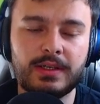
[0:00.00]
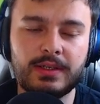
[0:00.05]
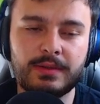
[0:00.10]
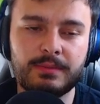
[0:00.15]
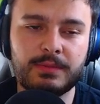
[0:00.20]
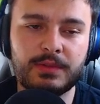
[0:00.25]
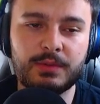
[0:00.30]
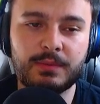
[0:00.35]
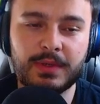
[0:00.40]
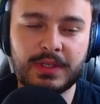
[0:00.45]

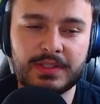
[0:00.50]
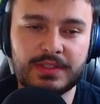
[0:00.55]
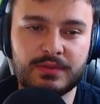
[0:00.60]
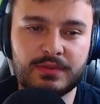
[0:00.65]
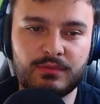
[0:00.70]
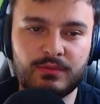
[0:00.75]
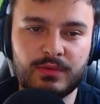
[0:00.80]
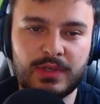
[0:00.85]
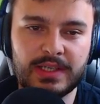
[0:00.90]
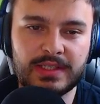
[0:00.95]
minds
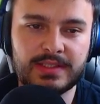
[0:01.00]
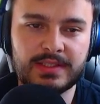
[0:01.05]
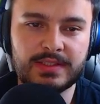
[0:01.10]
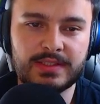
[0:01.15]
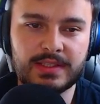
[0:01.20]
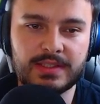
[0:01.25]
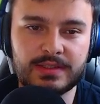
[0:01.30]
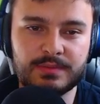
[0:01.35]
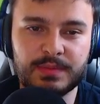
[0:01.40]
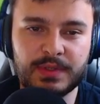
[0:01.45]
at rest,
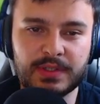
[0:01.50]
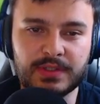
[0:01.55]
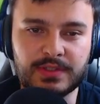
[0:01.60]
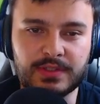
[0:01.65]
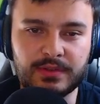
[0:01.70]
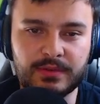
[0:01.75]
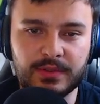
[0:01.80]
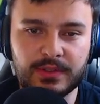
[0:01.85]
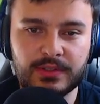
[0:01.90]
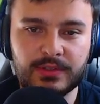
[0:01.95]
it says,
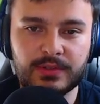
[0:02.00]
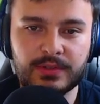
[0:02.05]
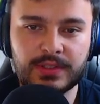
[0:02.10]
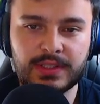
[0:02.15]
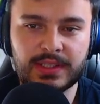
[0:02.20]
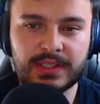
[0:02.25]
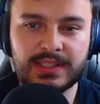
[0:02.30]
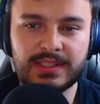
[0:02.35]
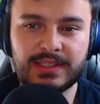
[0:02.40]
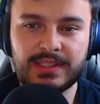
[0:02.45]
Barcelona
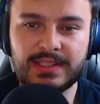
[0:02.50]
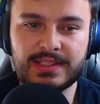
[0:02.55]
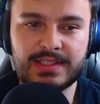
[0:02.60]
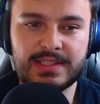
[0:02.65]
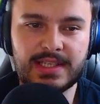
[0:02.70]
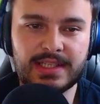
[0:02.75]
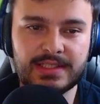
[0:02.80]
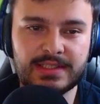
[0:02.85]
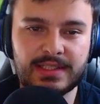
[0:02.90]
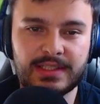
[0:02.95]
contacted
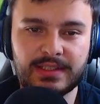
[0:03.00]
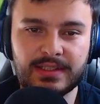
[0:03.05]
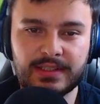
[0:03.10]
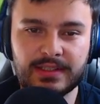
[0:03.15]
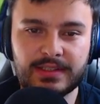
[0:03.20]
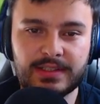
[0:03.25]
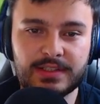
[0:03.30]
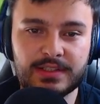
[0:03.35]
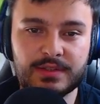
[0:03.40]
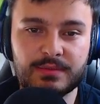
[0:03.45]
Leeds yesterday
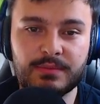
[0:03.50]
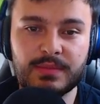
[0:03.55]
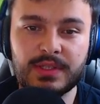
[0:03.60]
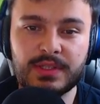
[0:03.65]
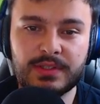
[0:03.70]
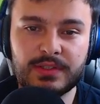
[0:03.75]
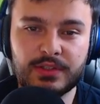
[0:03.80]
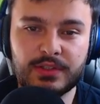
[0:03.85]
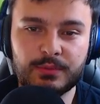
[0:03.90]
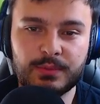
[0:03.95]
night to
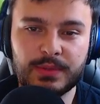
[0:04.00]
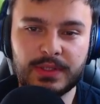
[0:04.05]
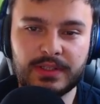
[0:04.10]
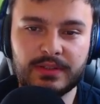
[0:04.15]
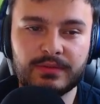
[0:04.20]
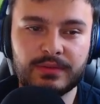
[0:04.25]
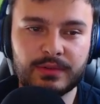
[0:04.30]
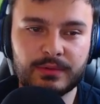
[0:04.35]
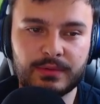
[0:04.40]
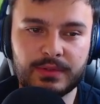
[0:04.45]
submit a new
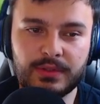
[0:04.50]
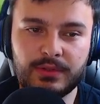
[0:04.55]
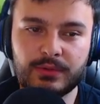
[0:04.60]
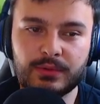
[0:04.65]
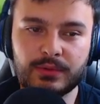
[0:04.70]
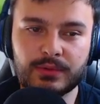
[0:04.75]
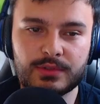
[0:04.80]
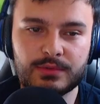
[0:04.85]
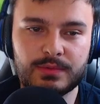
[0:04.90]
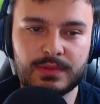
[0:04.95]
bid following
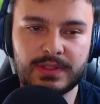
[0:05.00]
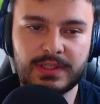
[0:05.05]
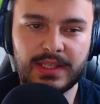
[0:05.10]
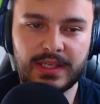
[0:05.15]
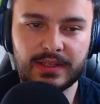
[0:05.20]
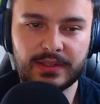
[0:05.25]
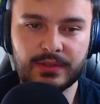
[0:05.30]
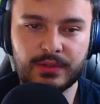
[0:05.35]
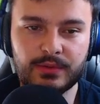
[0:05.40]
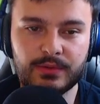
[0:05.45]
talks with
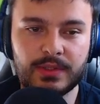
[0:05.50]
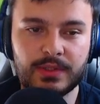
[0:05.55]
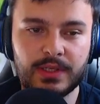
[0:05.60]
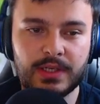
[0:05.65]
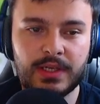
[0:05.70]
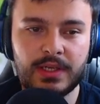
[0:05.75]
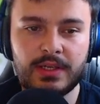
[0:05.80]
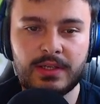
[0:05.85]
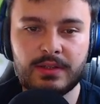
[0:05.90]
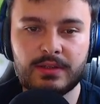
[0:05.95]
Deco.
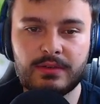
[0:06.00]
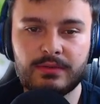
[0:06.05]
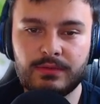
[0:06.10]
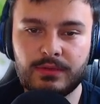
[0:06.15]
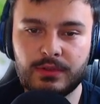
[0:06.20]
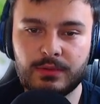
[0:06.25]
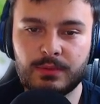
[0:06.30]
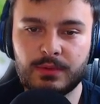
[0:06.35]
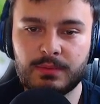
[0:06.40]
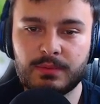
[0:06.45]
The
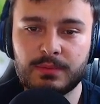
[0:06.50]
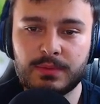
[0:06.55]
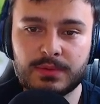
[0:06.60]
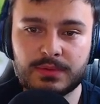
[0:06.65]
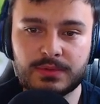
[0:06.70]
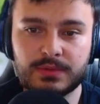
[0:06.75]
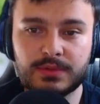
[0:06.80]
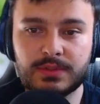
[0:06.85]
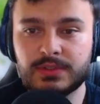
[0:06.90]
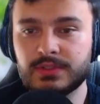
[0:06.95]
verbal
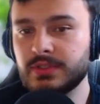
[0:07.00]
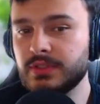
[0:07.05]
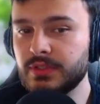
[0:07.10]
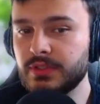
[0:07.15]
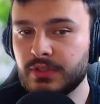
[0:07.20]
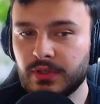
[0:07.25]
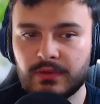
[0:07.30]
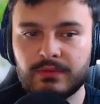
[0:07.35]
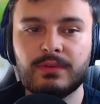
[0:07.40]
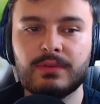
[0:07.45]
proposal does
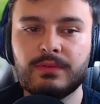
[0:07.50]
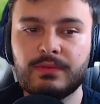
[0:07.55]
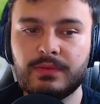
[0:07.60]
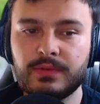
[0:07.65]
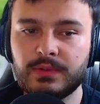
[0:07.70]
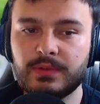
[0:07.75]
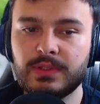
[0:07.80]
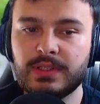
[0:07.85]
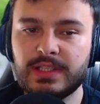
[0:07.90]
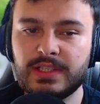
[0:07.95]
not
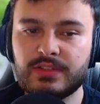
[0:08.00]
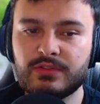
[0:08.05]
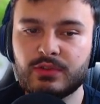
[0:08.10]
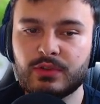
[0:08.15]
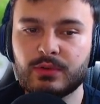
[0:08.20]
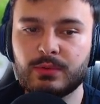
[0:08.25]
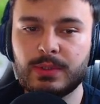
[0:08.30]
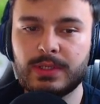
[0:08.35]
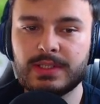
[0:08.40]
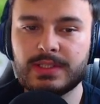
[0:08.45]
fulfill Leeds'
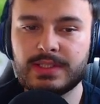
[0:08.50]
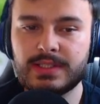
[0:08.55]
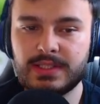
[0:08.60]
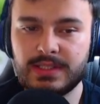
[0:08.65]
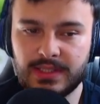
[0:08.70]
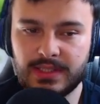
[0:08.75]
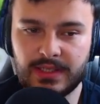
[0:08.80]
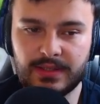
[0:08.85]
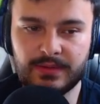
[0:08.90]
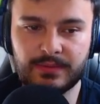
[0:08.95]
request
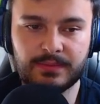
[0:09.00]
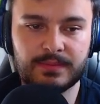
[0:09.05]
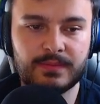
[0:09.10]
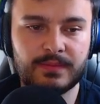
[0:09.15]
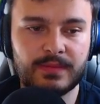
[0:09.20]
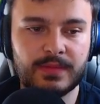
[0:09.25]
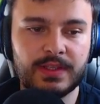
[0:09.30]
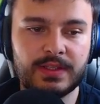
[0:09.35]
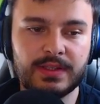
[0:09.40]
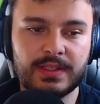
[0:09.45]
yet.
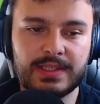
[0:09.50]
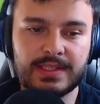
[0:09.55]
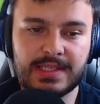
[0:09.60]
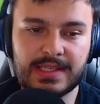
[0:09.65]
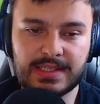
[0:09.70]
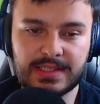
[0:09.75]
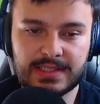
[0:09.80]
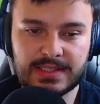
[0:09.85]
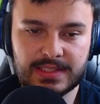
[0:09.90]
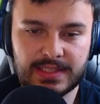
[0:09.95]
Leeds
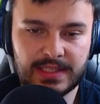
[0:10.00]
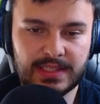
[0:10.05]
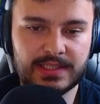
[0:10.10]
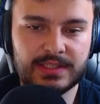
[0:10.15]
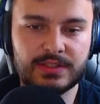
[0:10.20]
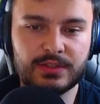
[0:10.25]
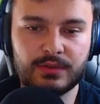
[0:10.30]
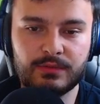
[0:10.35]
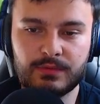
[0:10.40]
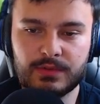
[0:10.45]

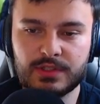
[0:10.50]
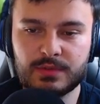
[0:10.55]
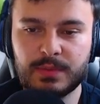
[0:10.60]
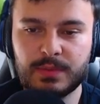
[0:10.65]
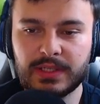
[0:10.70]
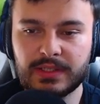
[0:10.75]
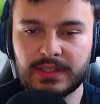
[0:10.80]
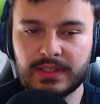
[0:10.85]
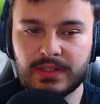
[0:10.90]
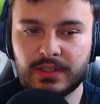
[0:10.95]
insist on
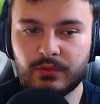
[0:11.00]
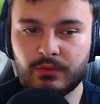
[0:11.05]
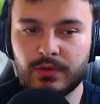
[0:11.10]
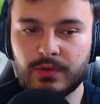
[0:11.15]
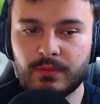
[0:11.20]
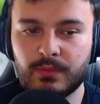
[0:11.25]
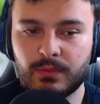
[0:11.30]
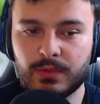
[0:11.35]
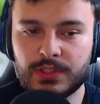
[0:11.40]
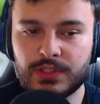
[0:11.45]
respecting the
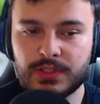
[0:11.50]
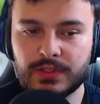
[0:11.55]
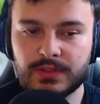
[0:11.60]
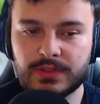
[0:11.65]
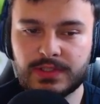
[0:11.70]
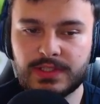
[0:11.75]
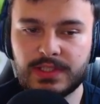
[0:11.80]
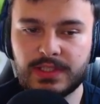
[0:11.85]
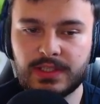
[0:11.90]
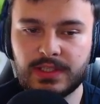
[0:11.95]
agreement with
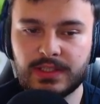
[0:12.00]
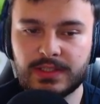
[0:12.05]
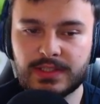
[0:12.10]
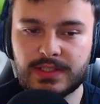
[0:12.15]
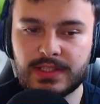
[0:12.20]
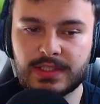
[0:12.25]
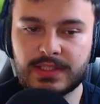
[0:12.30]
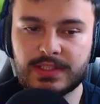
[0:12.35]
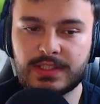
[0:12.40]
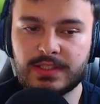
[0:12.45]
Chelsea at
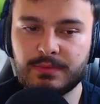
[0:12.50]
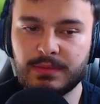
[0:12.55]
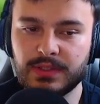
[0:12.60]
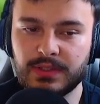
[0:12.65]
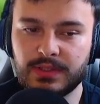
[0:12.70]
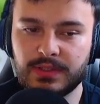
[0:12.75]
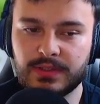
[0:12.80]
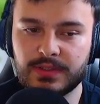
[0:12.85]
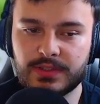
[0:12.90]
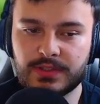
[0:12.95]
60
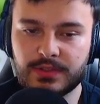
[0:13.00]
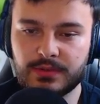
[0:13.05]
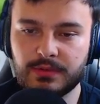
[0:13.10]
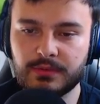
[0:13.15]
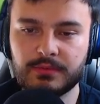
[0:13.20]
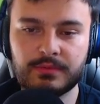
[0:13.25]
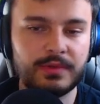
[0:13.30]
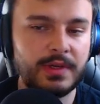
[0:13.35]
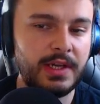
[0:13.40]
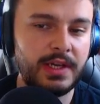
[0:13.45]
million. So
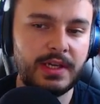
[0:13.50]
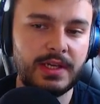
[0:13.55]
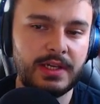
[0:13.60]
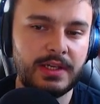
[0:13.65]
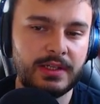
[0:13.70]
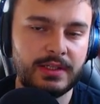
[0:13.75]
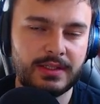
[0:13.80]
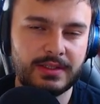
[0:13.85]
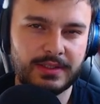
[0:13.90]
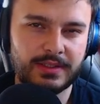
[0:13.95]
if,
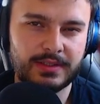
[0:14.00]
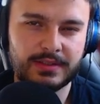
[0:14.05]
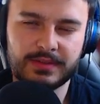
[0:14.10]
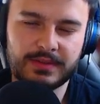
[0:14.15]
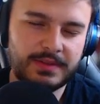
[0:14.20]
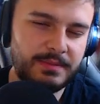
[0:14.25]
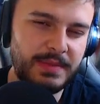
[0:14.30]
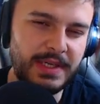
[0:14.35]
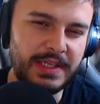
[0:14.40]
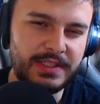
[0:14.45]

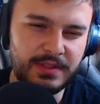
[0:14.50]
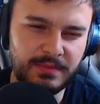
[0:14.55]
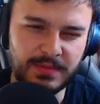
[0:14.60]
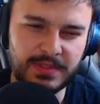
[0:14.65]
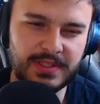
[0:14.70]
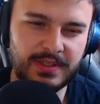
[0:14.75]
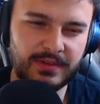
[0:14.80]
it makes them